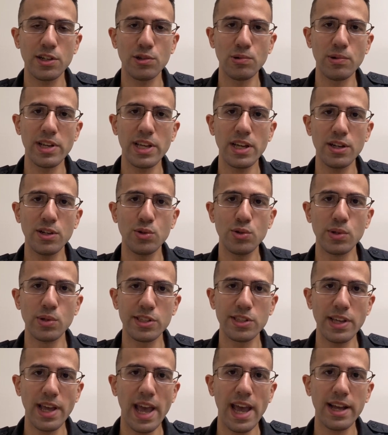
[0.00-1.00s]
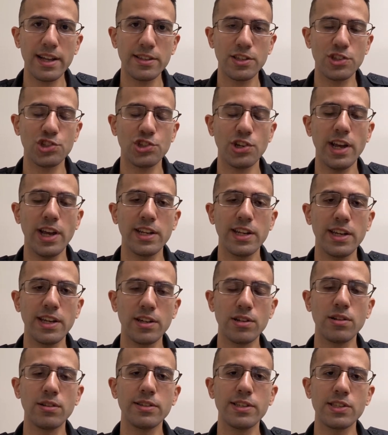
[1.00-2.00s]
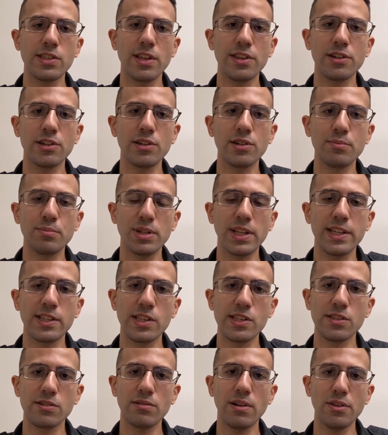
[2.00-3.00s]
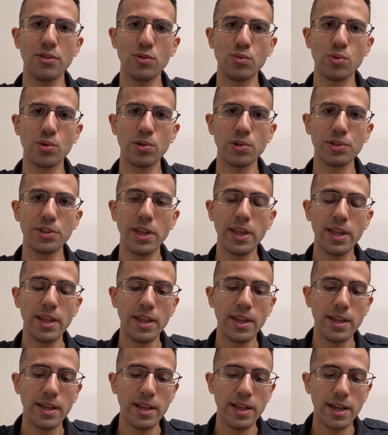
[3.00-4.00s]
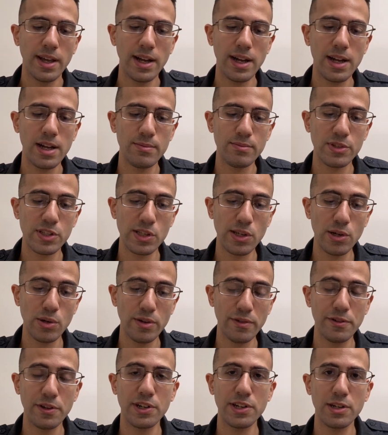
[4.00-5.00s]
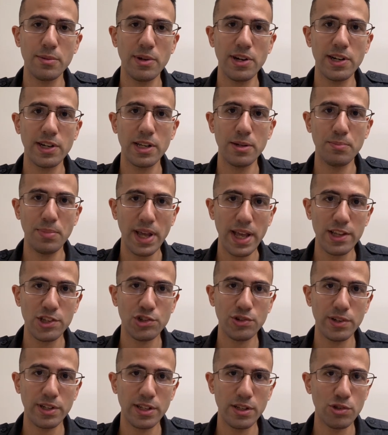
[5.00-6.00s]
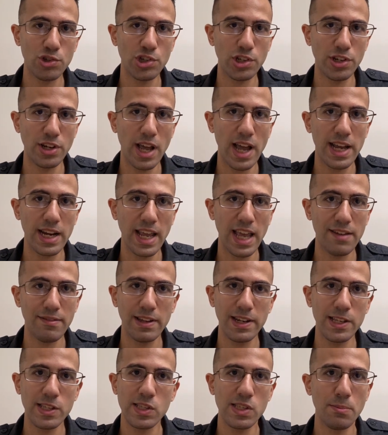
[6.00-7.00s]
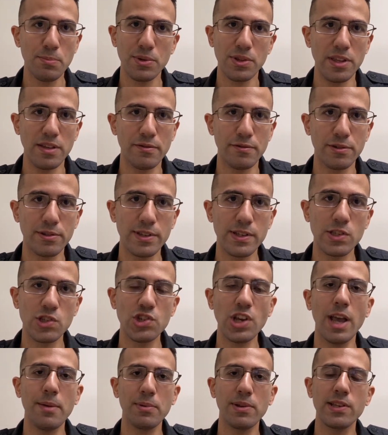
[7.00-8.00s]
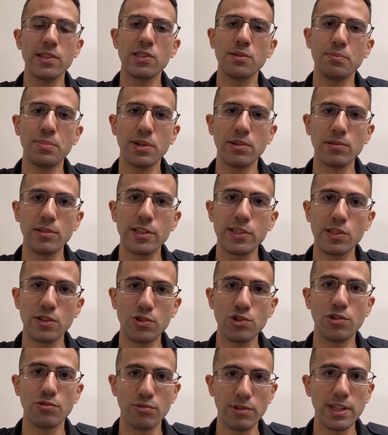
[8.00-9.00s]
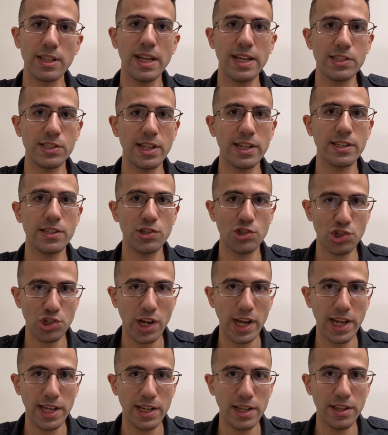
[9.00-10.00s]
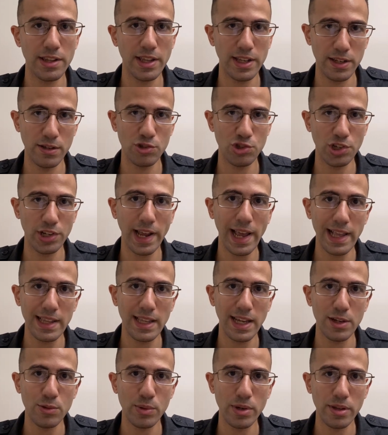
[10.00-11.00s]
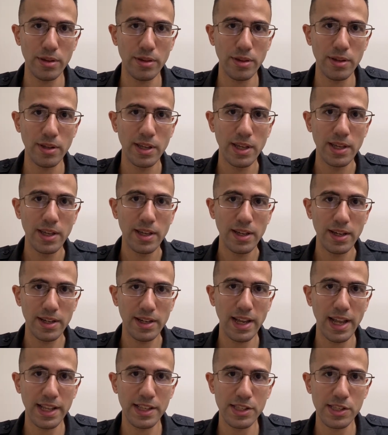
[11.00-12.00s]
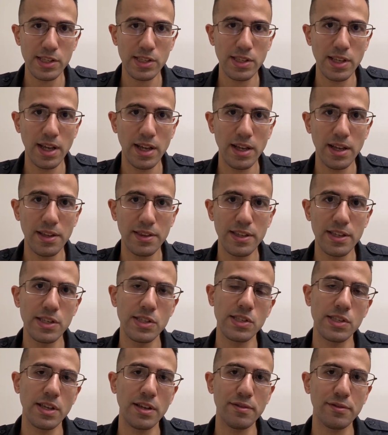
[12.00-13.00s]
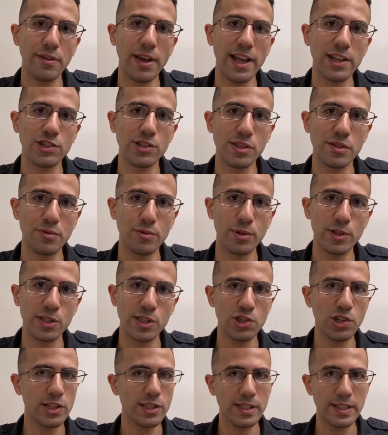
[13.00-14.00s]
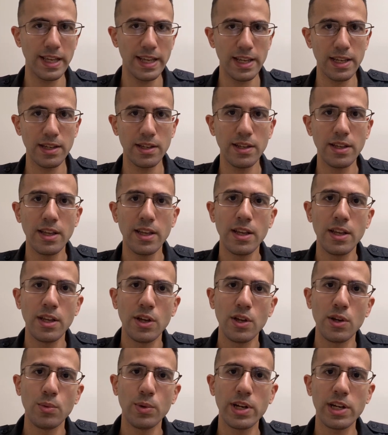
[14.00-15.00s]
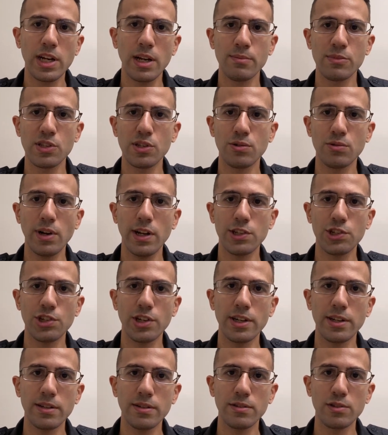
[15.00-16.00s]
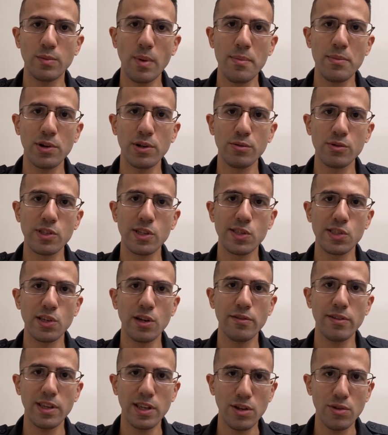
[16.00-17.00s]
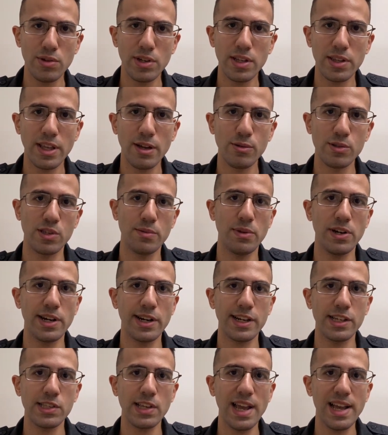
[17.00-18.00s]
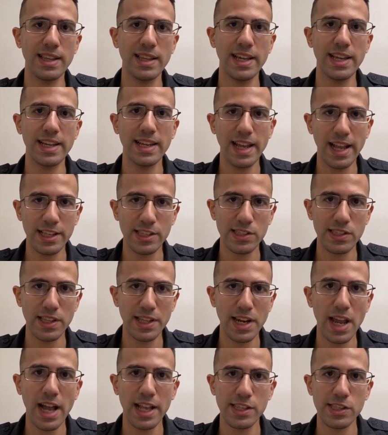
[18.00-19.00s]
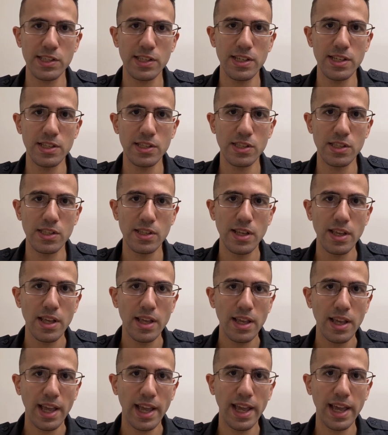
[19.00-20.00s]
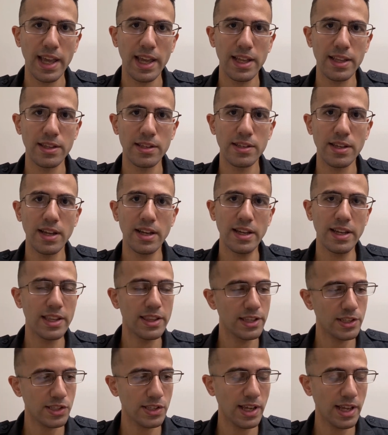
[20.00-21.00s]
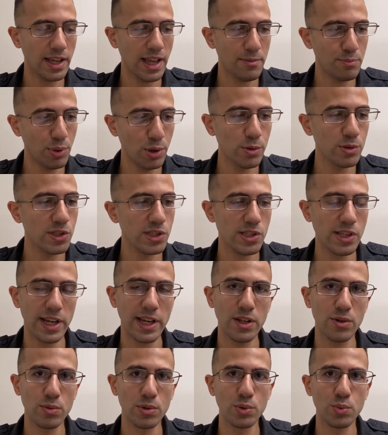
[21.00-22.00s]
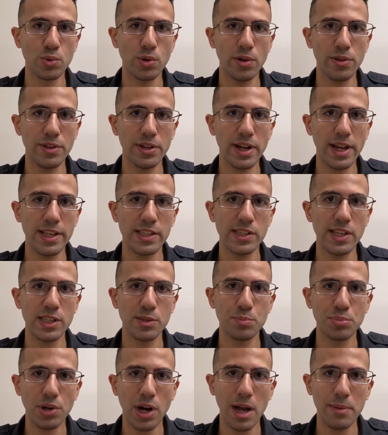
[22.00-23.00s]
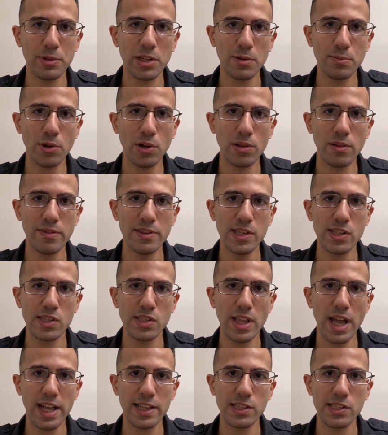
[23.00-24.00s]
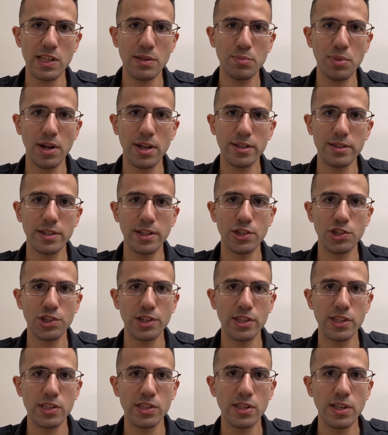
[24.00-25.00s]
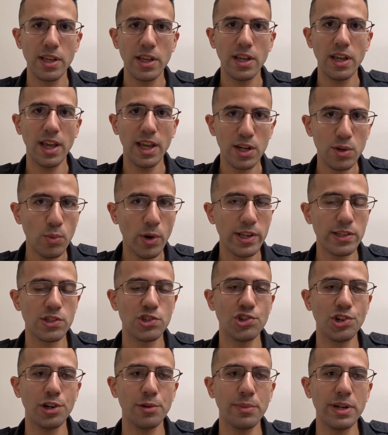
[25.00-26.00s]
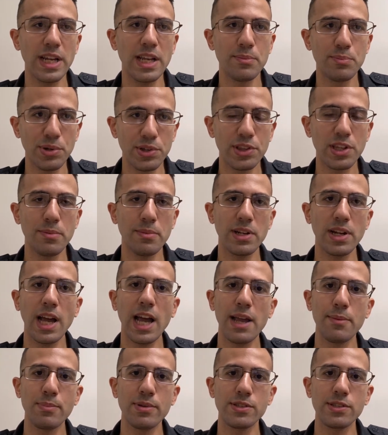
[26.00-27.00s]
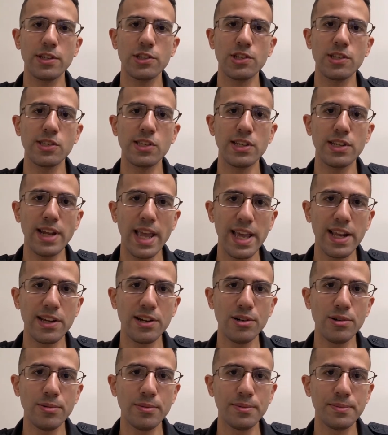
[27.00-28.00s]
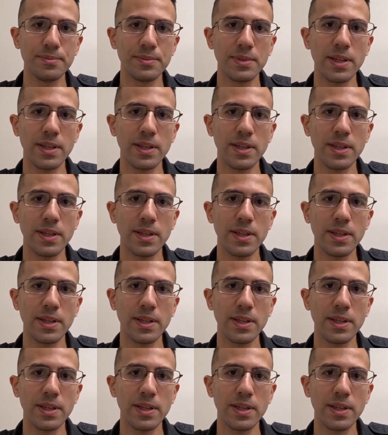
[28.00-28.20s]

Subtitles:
Korea, who attacked China, and all these other places around the world. So if you're an American patriot, you should not have any sympathy for these Japanese imperialists. You should realize that it's China that you should ally with against these fascist forces, just like when it comes to Russia. Remember, it was the Soviet Union that was America's ally against the Nazis. And in the post-Second World War, the United States propped up all of these Nazi politicians in West Germany and put them in high positions in NATO.